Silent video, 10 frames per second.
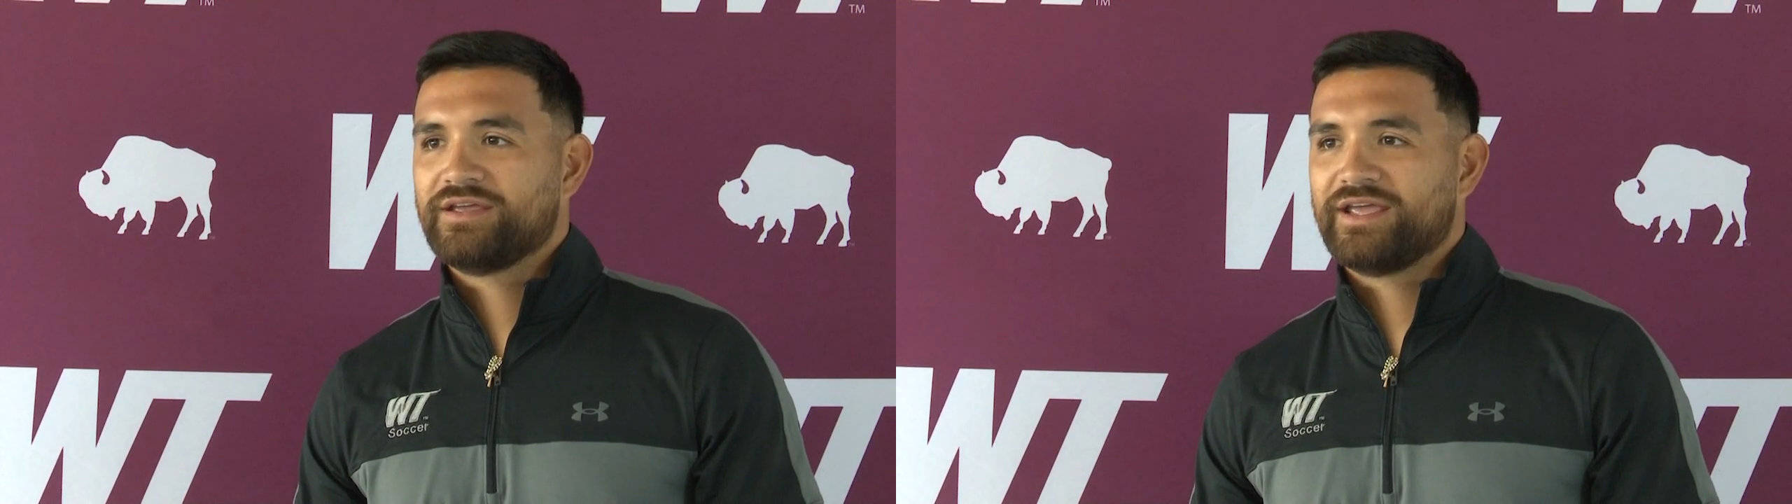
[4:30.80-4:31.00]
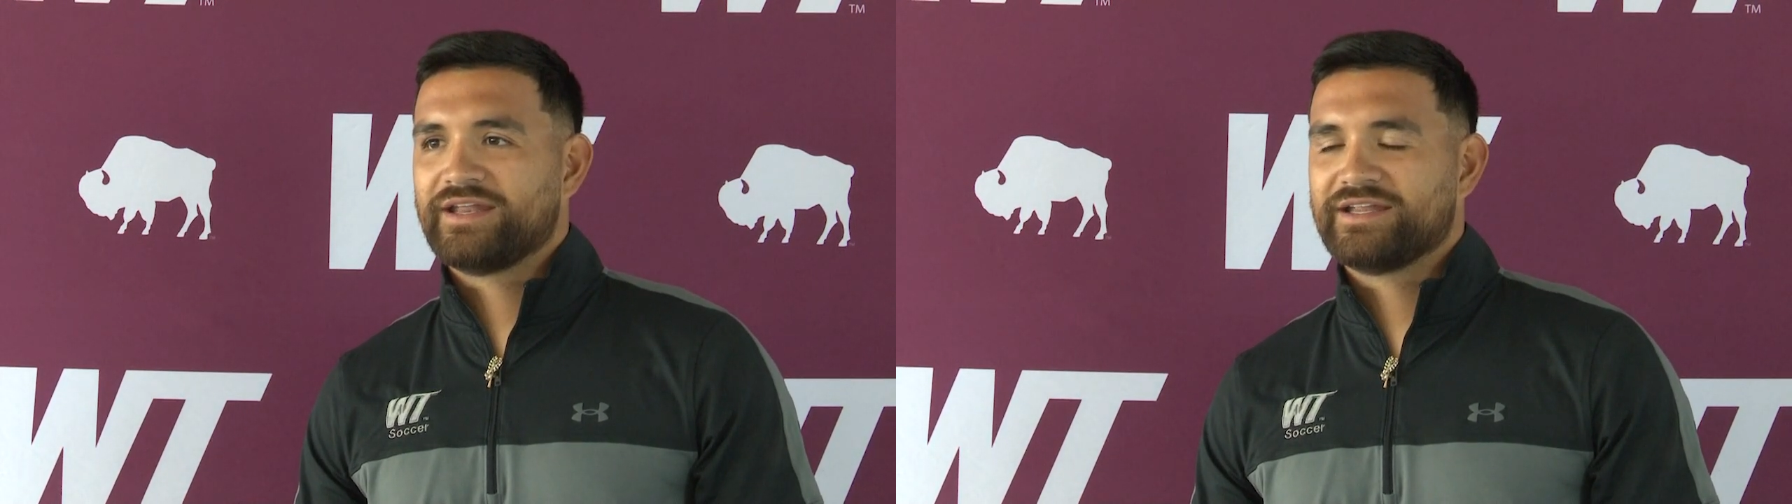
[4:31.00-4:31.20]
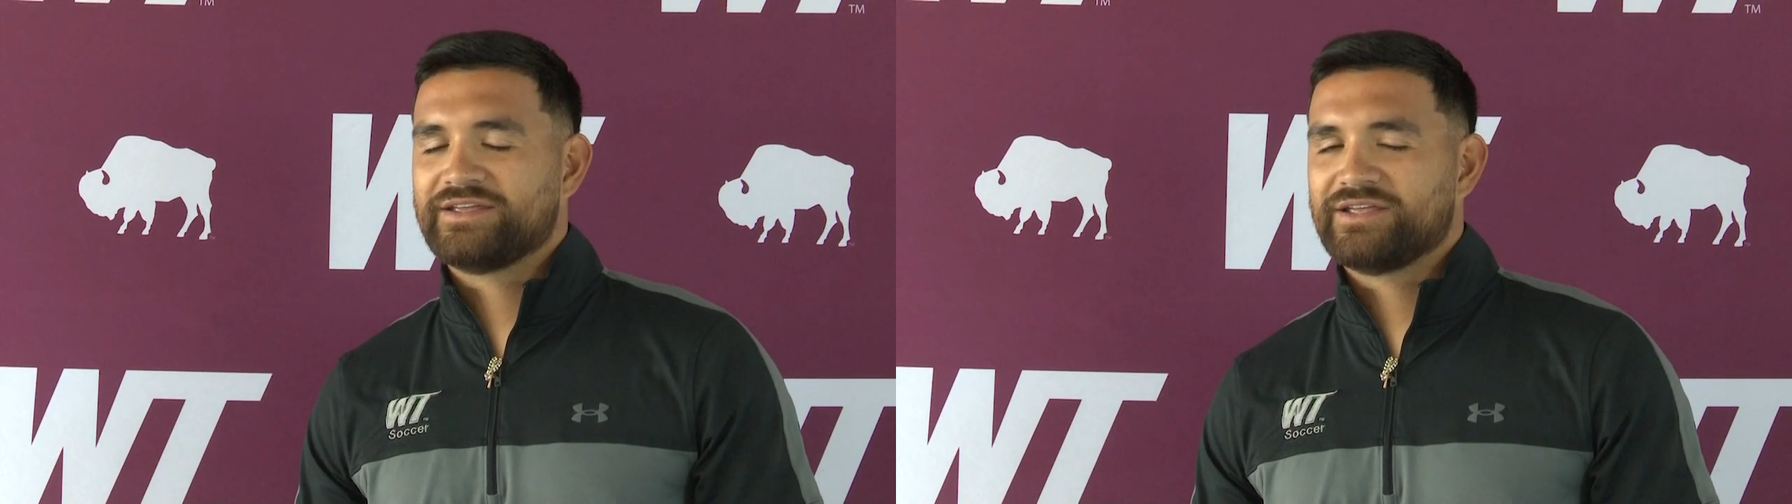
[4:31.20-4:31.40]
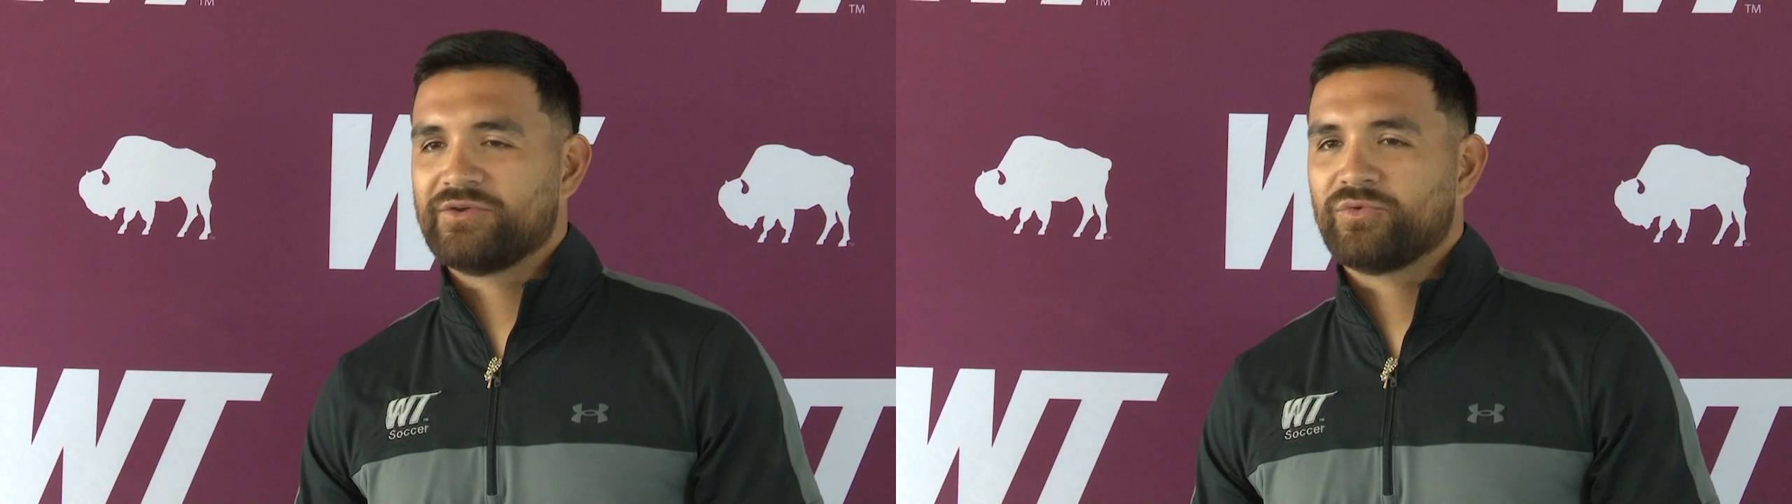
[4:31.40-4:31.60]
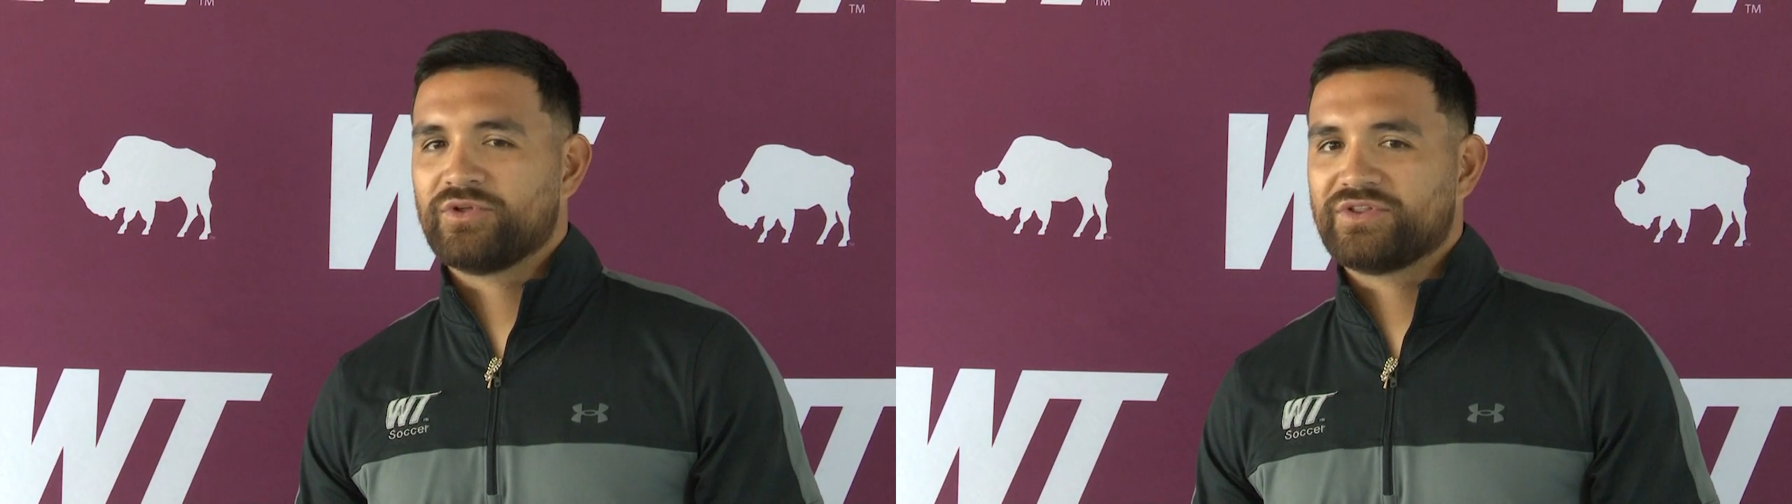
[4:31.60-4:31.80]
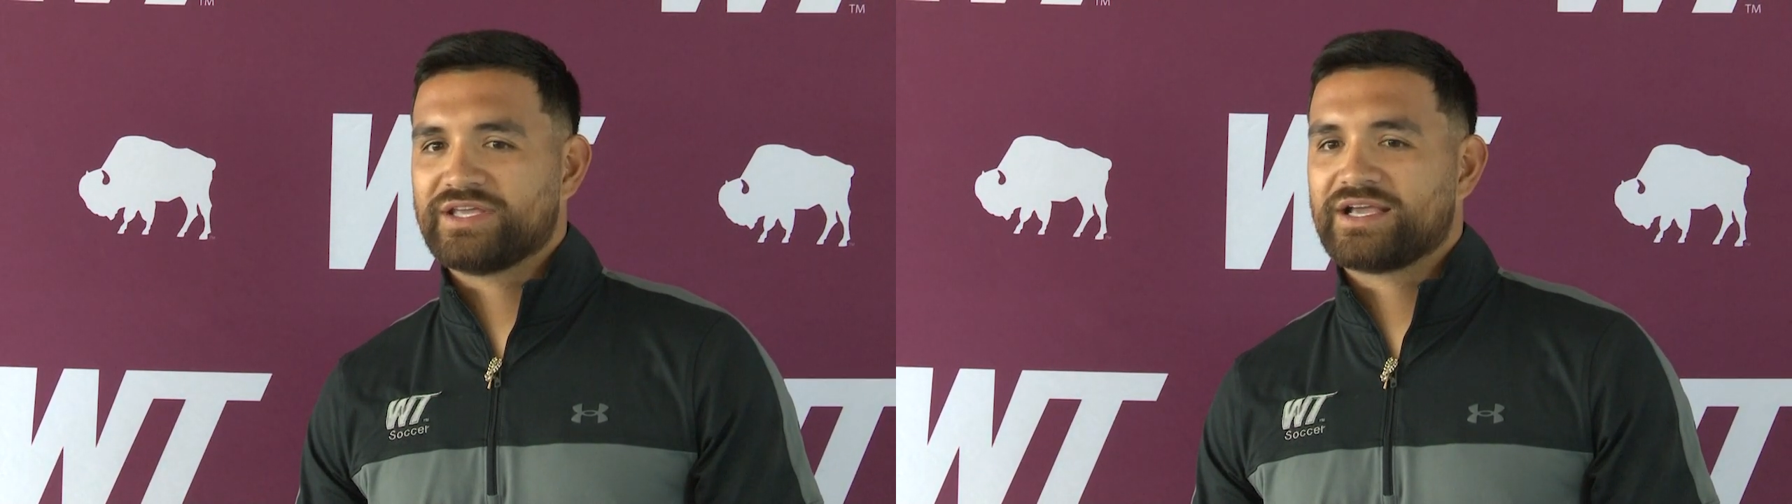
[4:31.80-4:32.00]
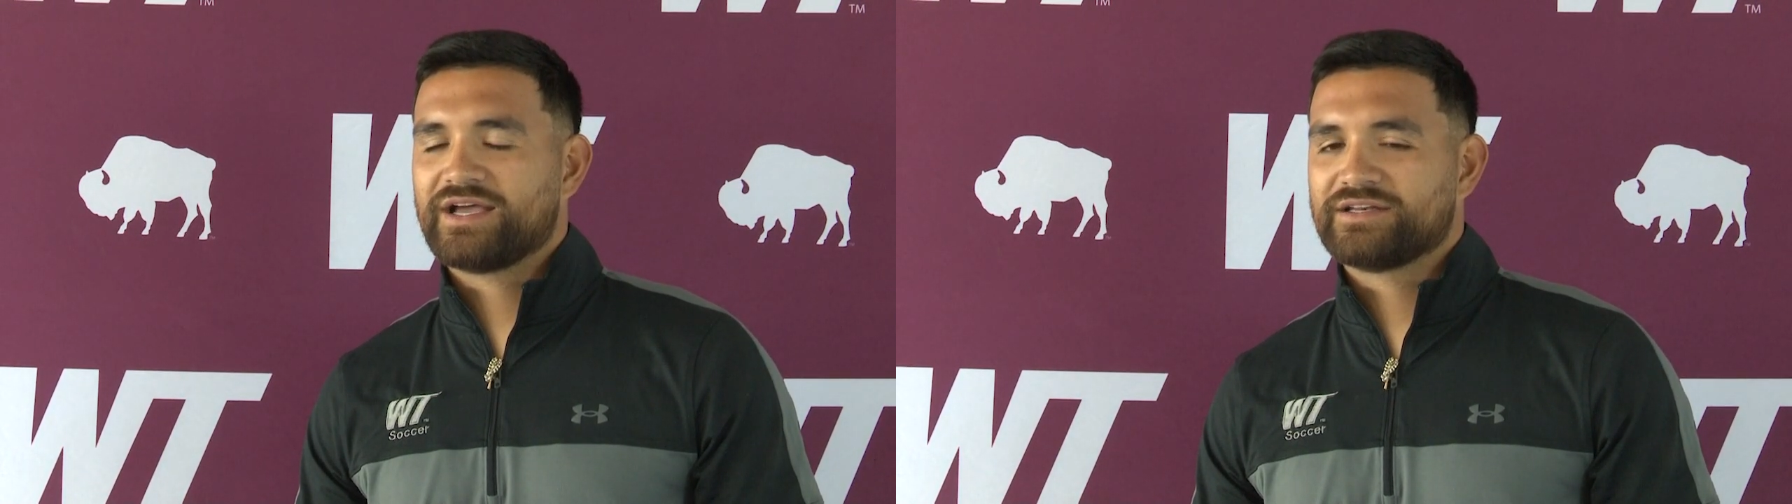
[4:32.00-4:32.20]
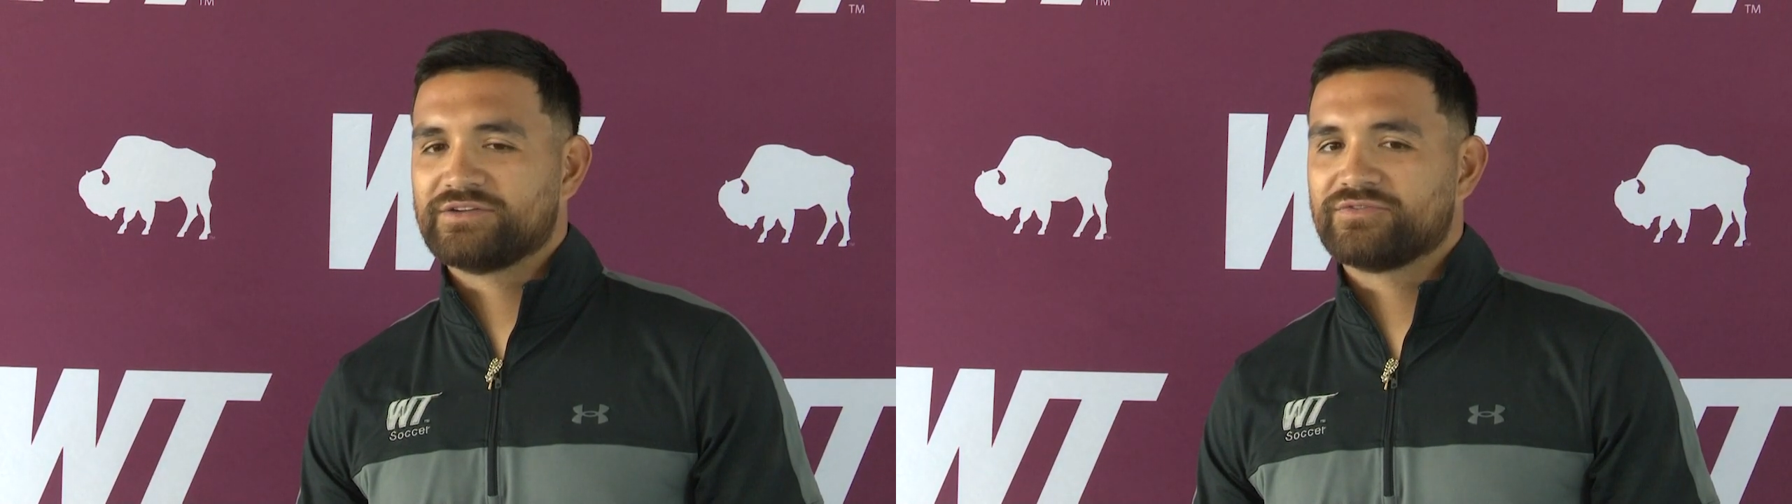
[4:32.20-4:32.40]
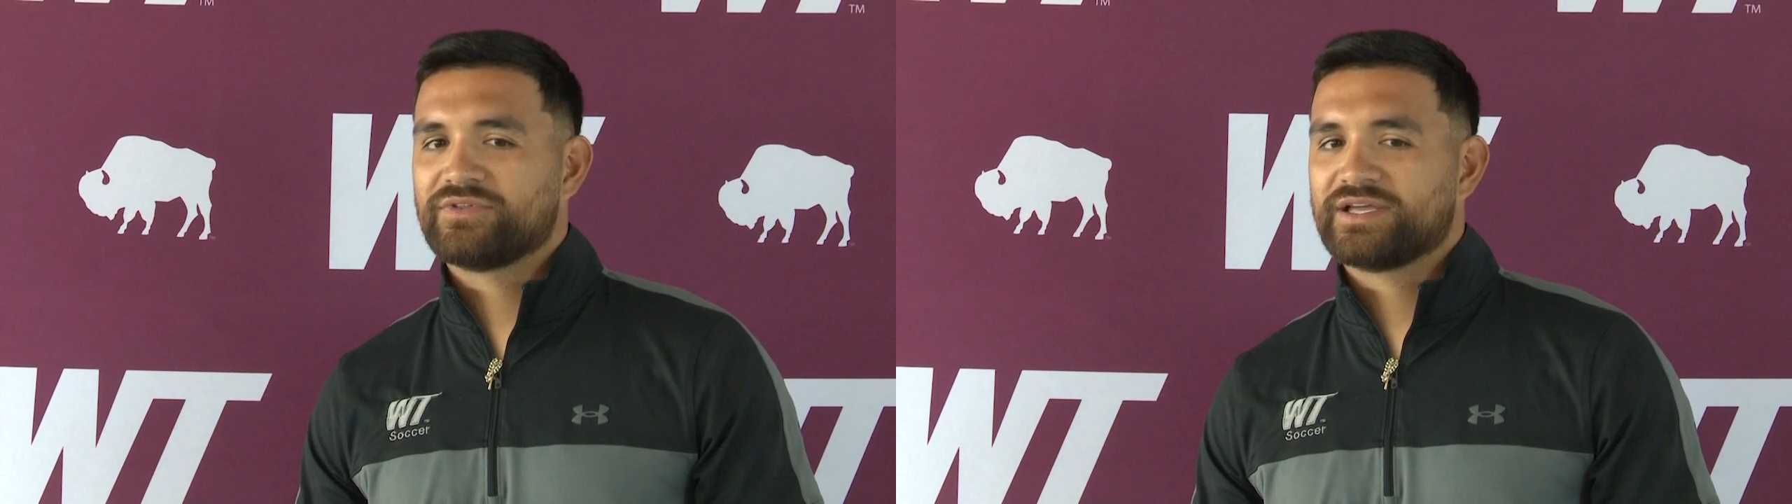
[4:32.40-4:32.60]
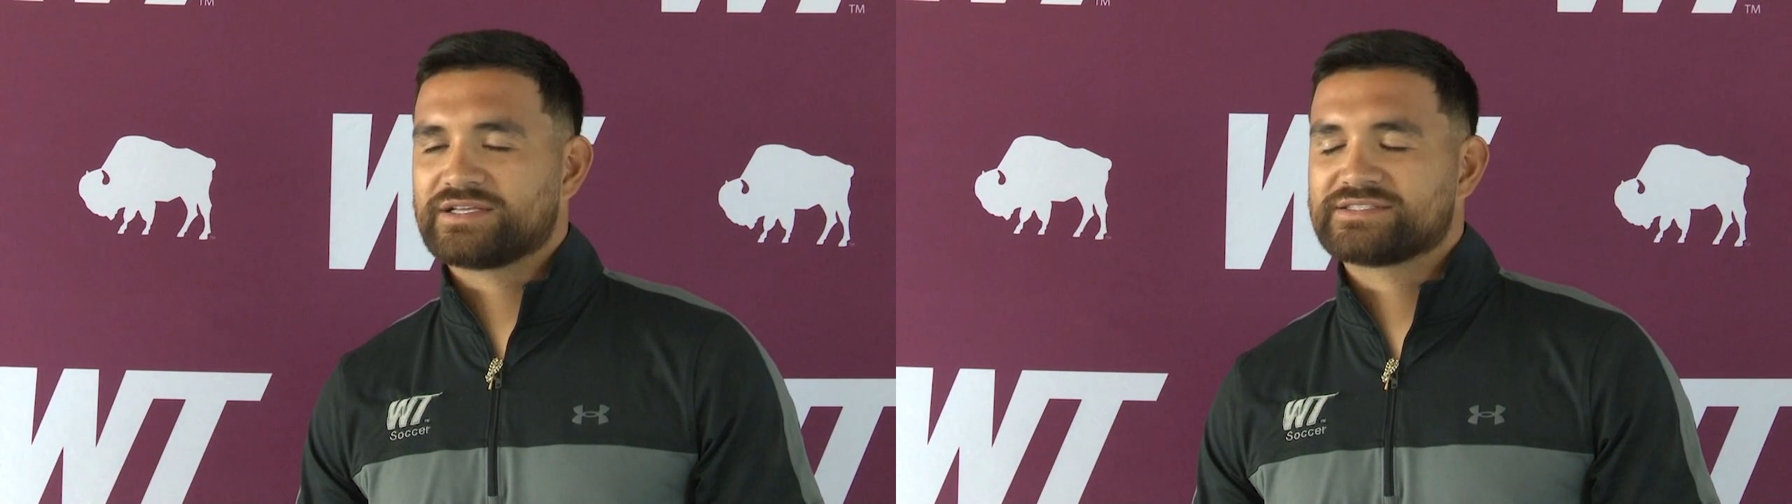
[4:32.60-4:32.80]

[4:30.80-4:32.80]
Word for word: and it, it really kind of like